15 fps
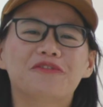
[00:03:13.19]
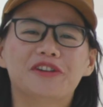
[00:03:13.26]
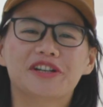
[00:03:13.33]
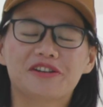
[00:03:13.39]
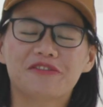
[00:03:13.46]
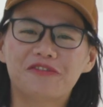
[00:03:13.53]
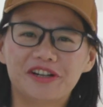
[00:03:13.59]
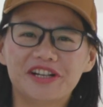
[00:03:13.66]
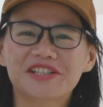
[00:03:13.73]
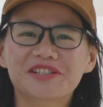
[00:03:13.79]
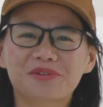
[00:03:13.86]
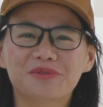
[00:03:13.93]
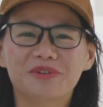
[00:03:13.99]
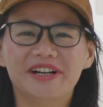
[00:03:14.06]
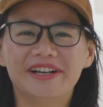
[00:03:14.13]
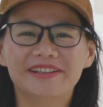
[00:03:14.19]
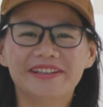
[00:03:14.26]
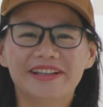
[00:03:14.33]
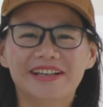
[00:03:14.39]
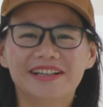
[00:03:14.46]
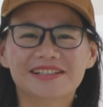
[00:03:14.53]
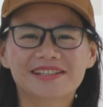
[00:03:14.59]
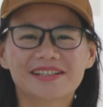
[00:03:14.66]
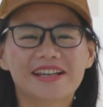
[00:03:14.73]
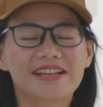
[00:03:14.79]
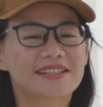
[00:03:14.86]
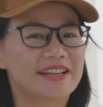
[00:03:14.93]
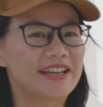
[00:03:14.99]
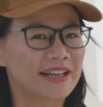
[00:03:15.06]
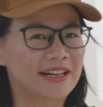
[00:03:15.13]
for the first one it's
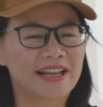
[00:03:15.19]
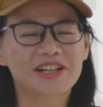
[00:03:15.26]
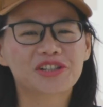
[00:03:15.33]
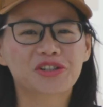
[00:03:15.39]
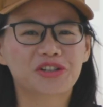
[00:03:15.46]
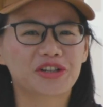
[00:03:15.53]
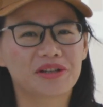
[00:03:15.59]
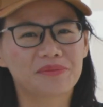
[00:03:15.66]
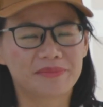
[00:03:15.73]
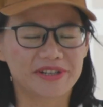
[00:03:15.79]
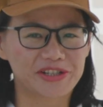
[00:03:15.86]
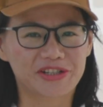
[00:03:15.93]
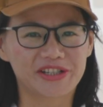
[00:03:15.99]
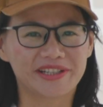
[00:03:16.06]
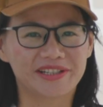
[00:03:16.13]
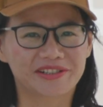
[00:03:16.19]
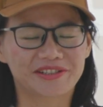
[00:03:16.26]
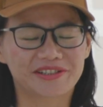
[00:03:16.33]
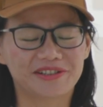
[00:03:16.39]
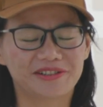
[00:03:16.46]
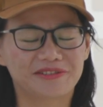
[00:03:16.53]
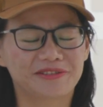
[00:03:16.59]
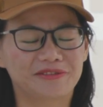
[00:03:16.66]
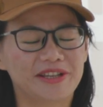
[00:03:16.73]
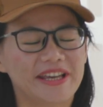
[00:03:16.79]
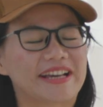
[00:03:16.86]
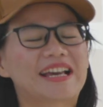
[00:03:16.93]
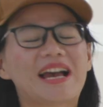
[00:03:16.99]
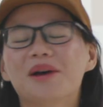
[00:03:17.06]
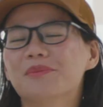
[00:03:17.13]
an electric machine. So
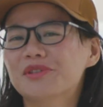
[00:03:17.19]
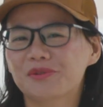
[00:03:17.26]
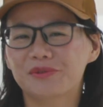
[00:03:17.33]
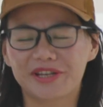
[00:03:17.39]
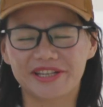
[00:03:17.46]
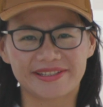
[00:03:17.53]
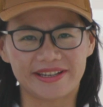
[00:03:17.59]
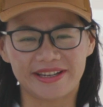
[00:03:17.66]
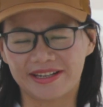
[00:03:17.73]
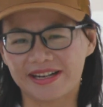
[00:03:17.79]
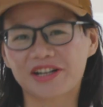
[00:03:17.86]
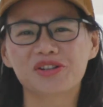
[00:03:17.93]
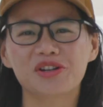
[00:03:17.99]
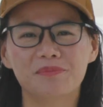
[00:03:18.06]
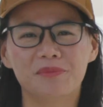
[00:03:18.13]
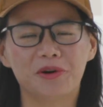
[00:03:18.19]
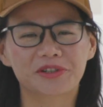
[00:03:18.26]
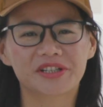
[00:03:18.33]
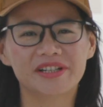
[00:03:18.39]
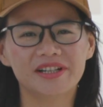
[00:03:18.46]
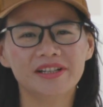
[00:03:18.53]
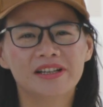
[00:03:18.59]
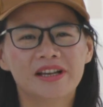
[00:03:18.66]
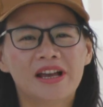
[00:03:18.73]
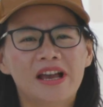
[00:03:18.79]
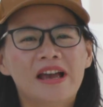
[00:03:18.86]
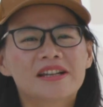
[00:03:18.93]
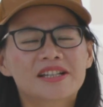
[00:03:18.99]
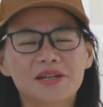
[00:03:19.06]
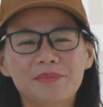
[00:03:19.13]
it comes with an electric motor.
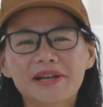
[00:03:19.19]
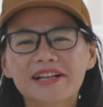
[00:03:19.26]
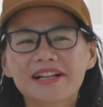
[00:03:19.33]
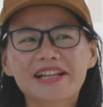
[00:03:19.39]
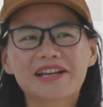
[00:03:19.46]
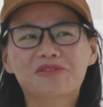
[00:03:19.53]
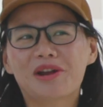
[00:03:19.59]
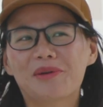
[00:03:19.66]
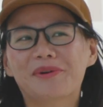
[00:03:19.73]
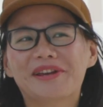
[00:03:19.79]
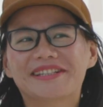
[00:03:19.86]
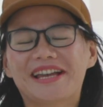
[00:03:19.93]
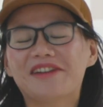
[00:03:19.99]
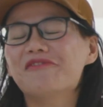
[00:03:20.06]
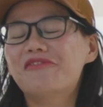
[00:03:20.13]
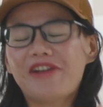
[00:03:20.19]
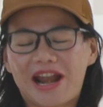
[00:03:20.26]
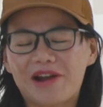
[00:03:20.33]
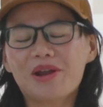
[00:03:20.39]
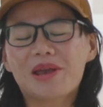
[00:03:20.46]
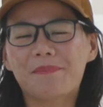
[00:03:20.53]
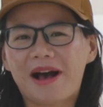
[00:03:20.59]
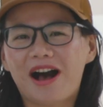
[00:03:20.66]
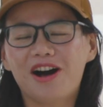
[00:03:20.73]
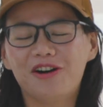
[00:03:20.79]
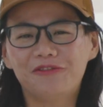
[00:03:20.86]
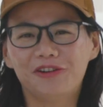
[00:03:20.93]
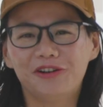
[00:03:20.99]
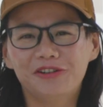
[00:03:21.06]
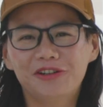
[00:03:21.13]
Typically represent very
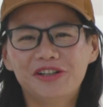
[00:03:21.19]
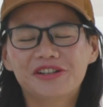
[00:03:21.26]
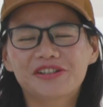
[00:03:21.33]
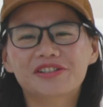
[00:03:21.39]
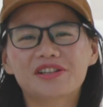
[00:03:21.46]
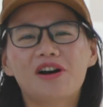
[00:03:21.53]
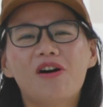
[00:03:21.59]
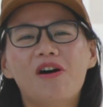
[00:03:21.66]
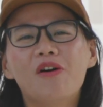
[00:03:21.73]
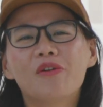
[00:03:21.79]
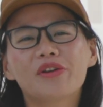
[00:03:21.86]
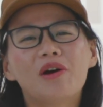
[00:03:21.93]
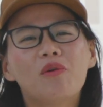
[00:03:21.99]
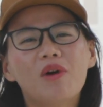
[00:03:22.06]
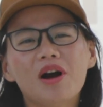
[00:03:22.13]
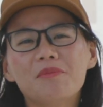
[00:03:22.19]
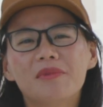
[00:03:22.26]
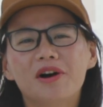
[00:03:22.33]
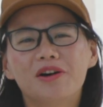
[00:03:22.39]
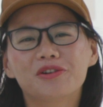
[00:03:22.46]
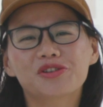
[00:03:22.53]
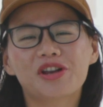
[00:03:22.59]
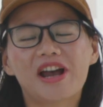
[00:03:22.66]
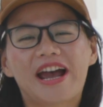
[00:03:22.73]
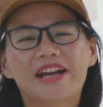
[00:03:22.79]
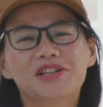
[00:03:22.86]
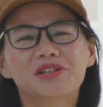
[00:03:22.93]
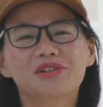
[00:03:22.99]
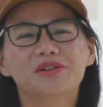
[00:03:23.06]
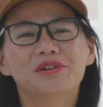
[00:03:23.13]
powerful. So on your work mode, try
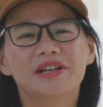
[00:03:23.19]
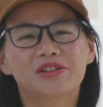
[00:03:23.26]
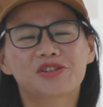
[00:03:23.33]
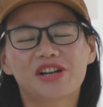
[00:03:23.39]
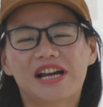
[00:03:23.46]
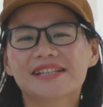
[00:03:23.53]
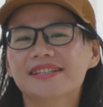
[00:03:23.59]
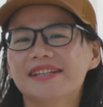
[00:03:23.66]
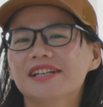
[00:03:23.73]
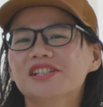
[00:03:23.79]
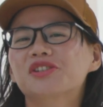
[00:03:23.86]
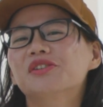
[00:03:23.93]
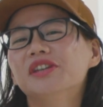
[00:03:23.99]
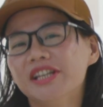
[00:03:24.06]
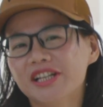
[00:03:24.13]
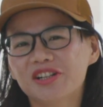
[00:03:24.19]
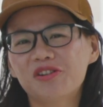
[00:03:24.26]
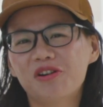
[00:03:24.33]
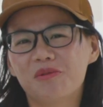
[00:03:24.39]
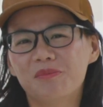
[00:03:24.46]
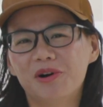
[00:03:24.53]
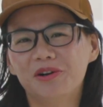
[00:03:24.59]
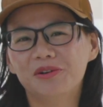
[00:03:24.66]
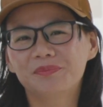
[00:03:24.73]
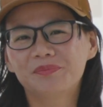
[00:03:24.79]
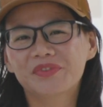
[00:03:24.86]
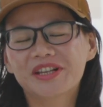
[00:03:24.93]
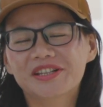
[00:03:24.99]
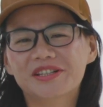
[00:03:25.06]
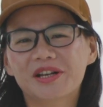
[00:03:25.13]
to adjust it to eco mode.
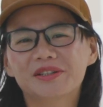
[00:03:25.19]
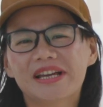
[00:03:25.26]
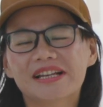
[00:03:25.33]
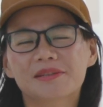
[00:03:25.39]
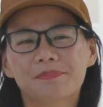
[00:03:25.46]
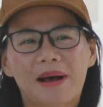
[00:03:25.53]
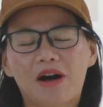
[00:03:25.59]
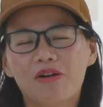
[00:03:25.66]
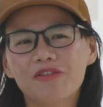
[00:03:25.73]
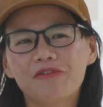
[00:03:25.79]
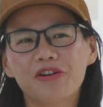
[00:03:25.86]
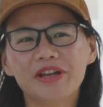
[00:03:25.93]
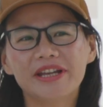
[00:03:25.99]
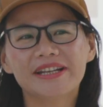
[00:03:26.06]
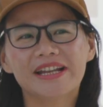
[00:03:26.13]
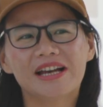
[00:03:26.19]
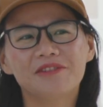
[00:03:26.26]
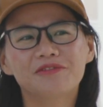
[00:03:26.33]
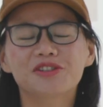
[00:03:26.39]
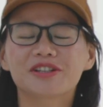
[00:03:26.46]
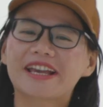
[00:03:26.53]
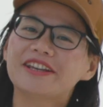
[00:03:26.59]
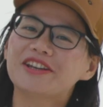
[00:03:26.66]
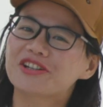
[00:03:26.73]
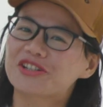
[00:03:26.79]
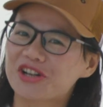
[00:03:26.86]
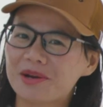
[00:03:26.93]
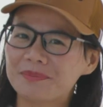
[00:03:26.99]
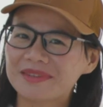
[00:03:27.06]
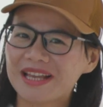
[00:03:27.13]
So that's powerful enough to get your
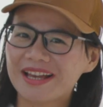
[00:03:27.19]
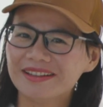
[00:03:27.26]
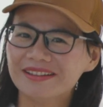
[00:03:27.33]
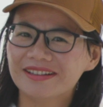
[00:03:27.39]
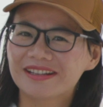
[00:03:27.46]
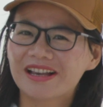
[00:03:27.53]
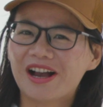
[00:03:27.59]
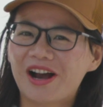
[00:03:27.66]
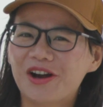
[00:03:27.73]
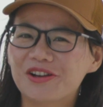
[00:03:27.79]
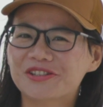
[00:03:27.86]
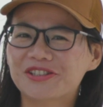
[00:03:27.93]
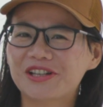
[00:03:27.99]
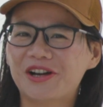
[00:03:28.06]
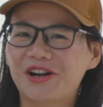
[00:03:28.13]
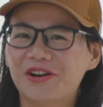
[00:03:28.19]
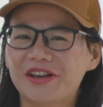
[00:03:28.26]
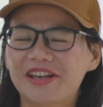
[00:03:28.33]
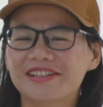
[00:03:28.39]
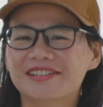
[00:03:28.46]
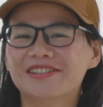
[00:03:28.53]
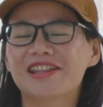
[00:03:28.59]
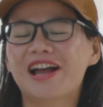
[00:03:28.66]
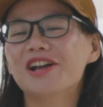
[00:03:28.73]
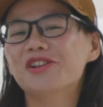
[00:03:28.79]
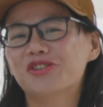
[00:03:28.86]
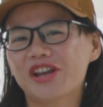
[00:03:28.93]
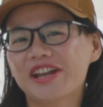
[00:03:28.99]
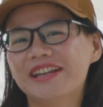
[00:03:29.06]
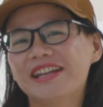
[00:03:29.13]
job done. Also, it's
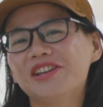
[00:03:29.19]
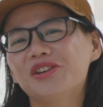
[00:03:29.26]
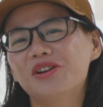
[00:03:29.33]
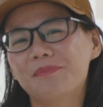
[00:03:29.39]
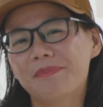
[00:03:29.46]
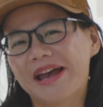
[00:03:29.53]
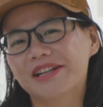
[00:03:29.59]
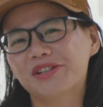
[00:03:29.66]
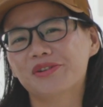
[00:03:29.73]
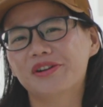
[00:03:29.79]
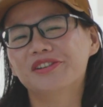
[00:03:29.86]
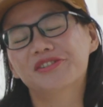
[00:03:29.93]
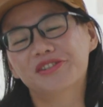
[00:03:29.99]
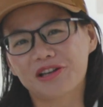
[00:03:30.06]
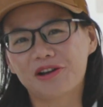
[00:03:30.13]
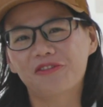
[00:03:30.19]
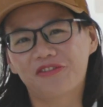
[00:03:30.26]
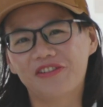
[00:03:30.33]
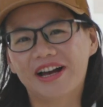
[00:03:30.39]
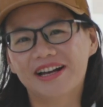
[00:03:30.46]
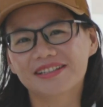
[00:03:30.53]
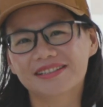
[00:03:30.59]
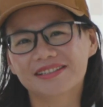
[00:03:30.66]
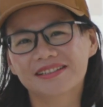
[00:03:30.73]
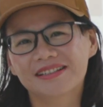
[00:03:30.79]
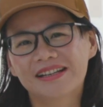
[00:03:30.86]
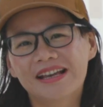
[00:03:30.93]
not draining your battery so fast.